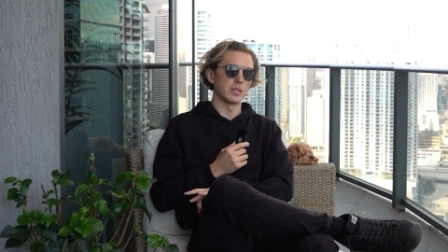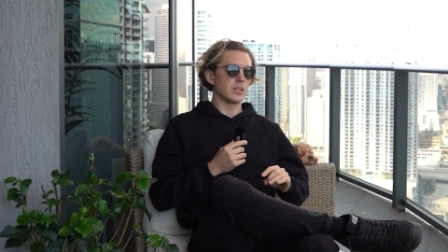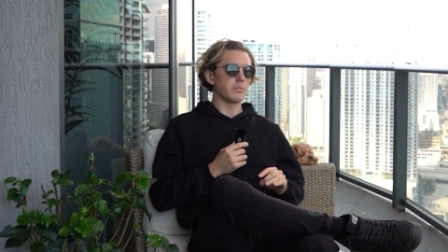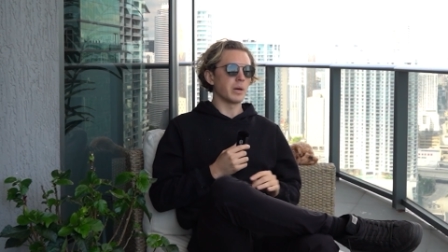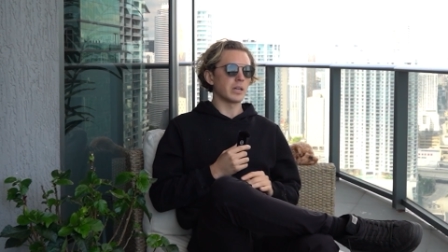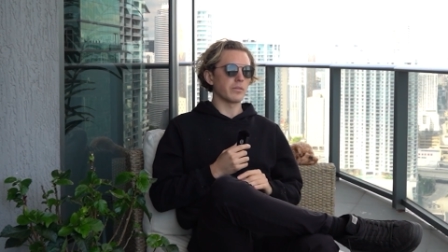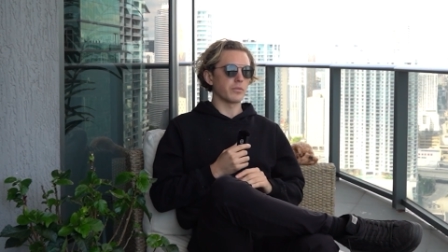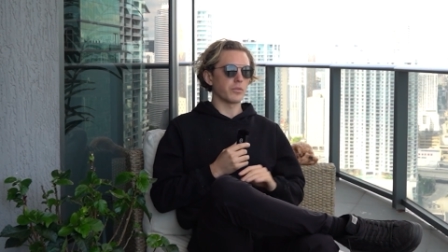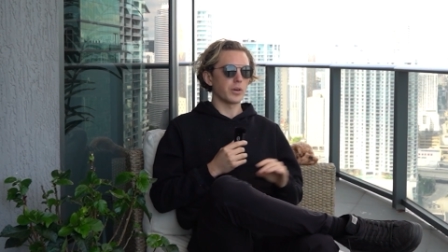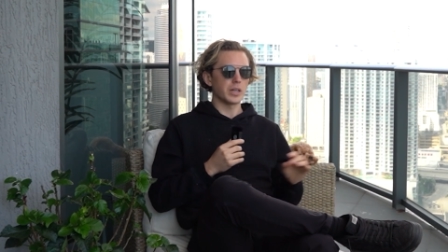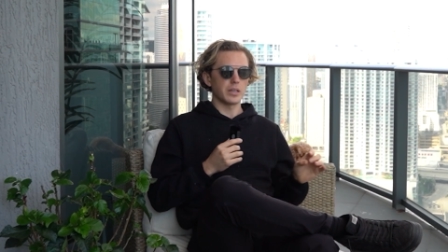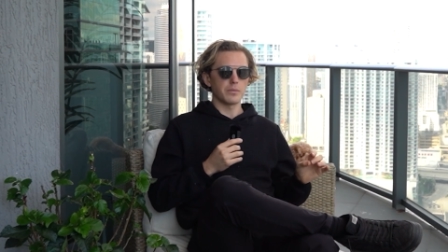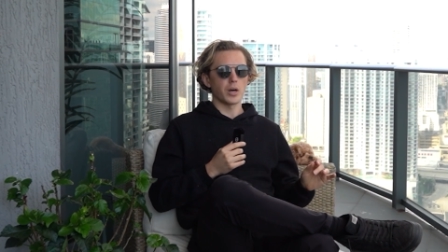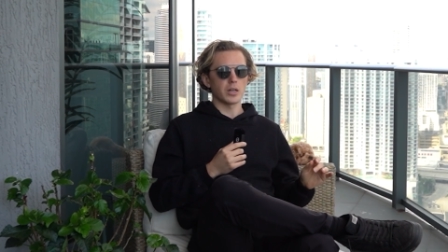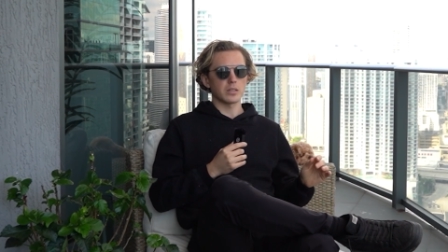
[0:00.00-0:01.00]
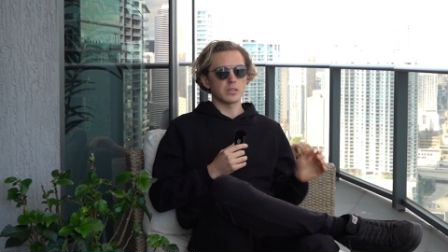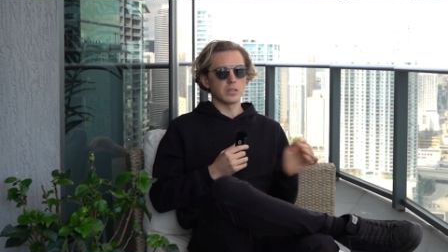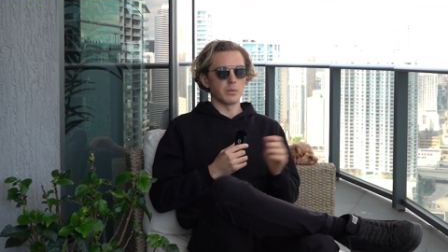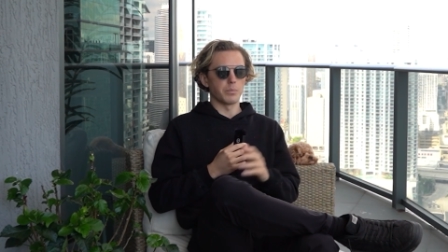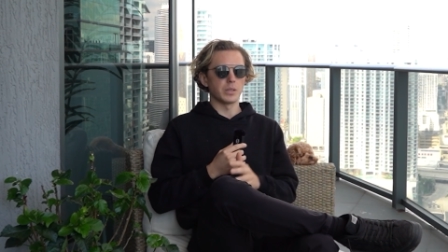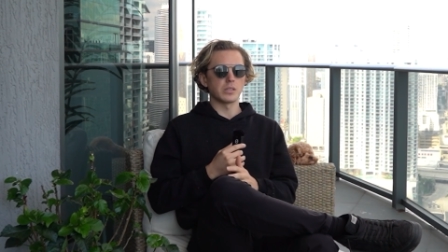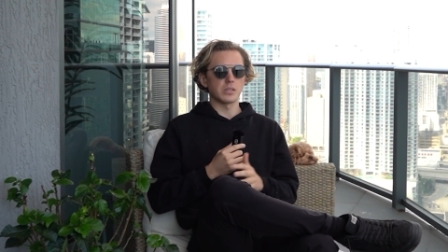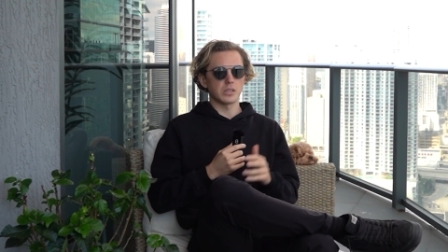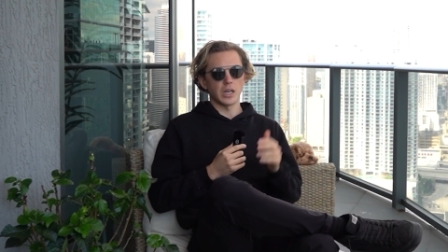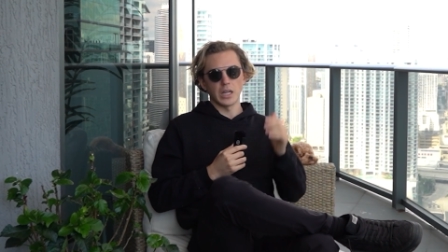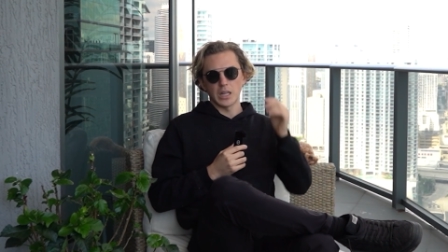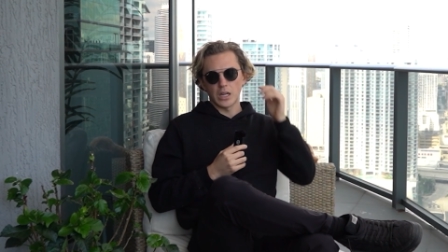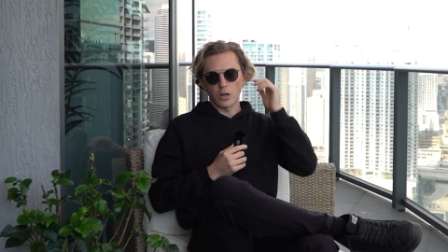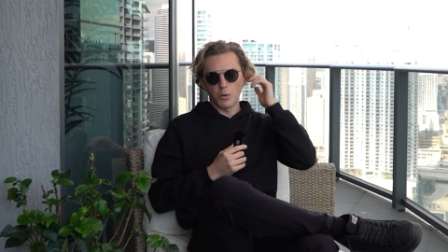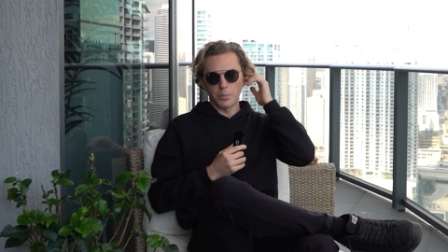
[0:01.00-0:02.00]
the amount of credit products on the business side
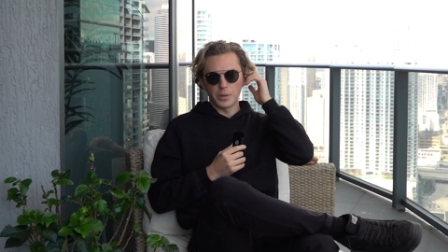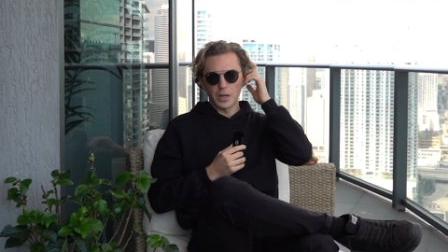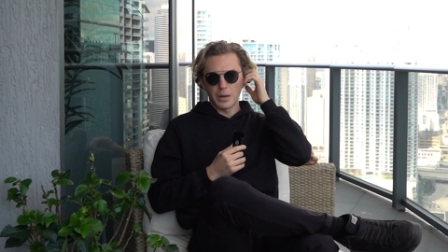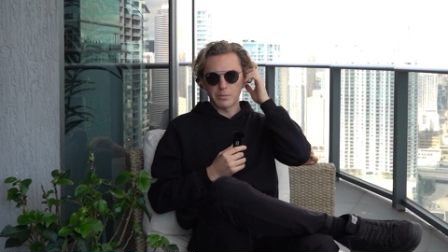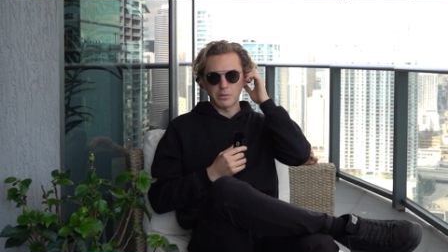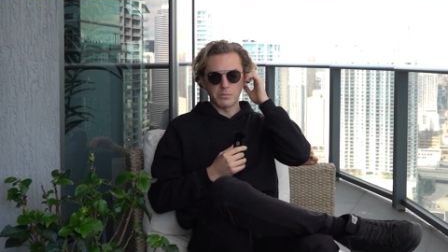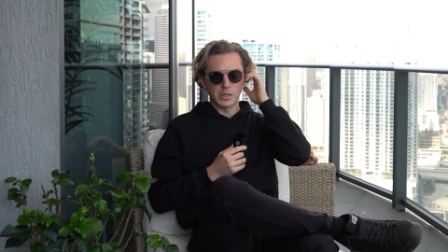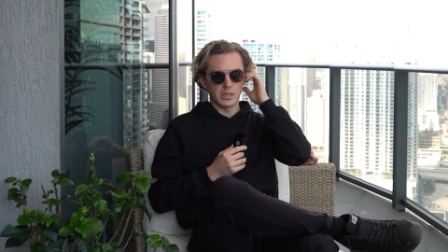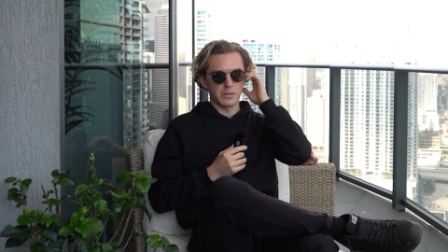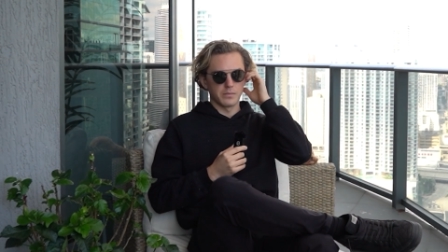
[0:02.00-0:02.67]
that open up to me